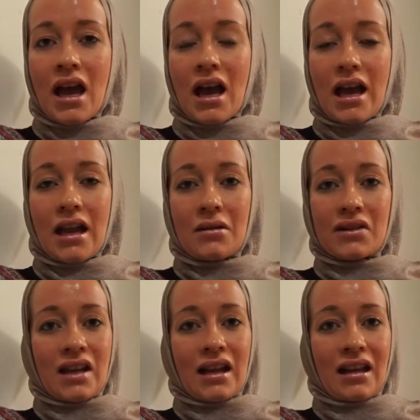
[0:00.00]
And I
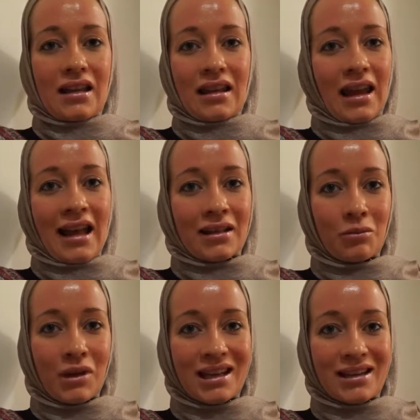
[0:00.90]
was like, it can't
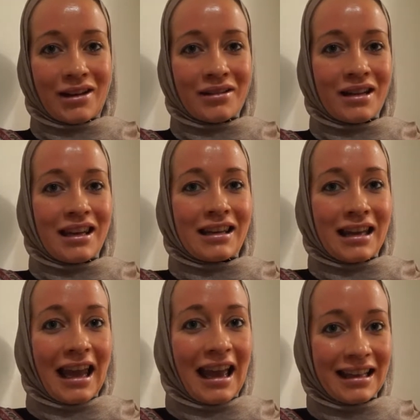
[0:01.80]
be. It
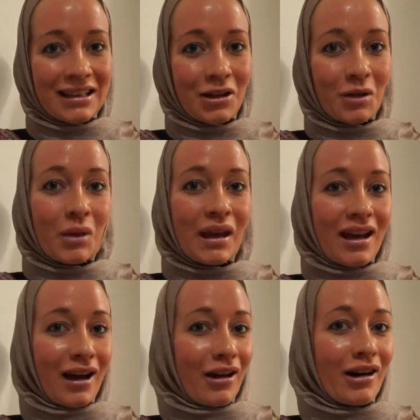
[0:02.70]
cannot be
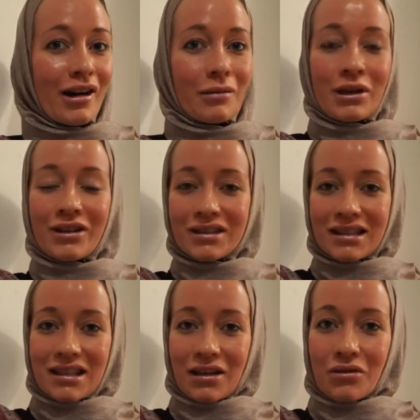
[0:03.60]
a car because
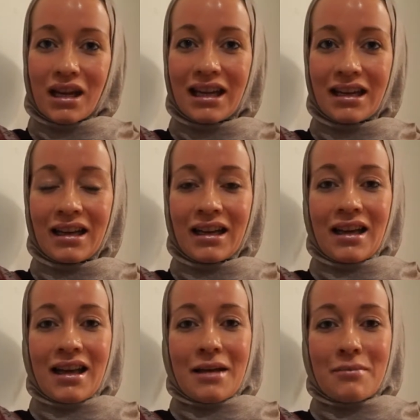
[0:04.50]
it's a green
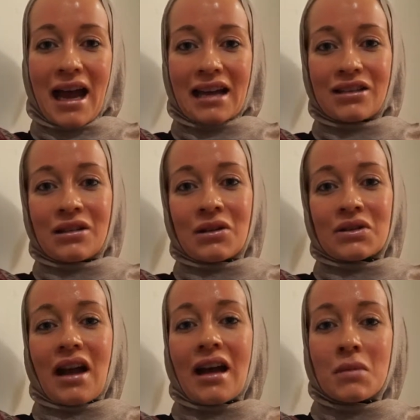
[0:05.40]
man.
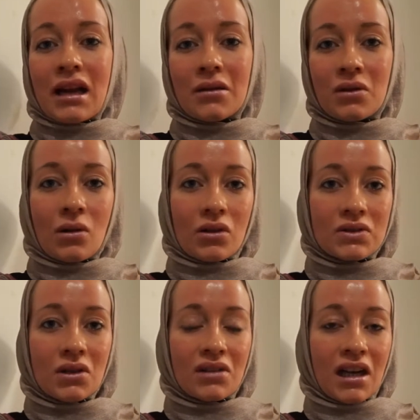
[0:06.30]
So I'm allowed to cross
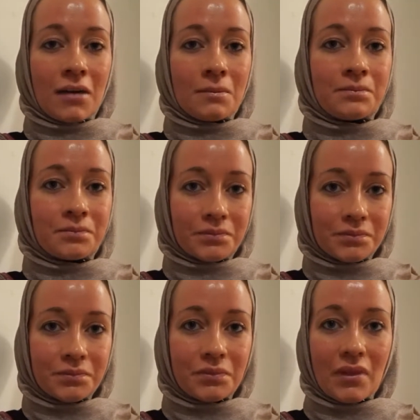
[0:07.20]
over here.
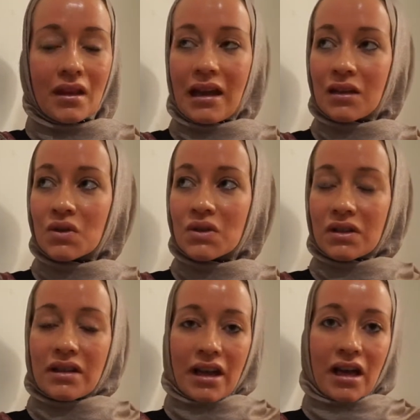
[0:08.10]
And also
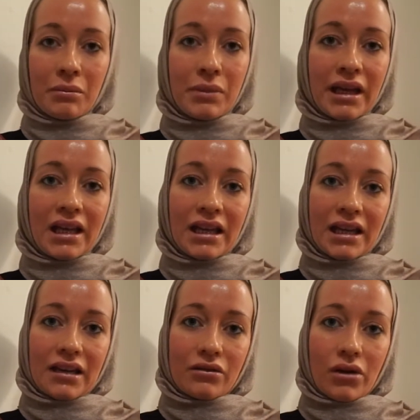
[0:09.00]
the big
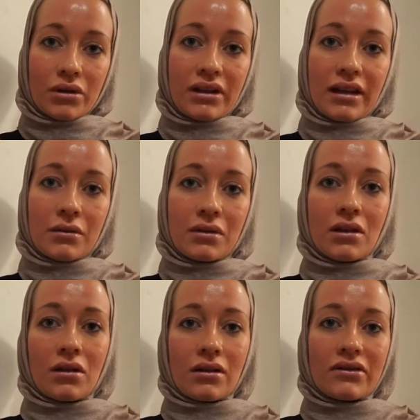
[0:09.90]
road here with
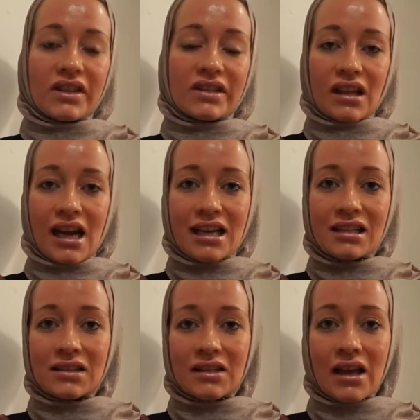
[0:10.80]
all of these lines,